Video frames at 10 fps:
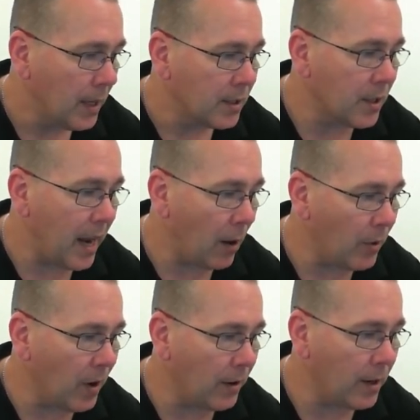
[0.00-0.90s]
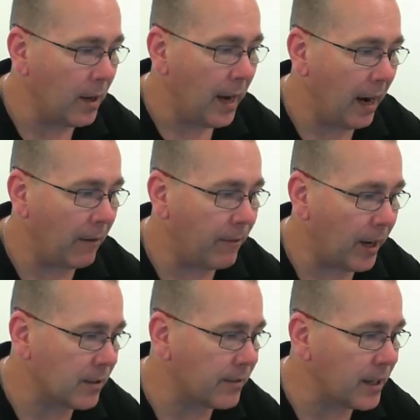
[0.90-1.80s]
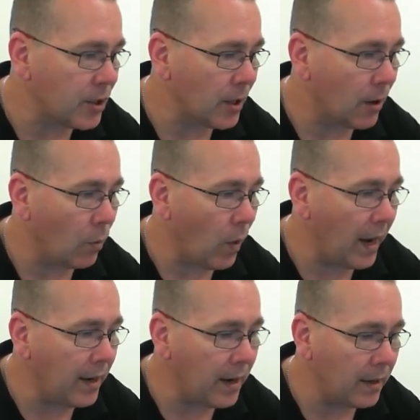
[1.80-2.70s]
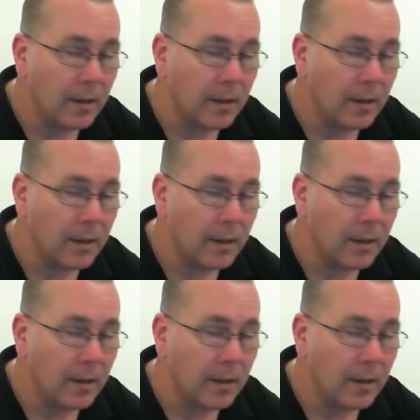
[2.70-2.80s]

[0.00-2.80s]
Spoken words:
So now we've got our vice fixture 1,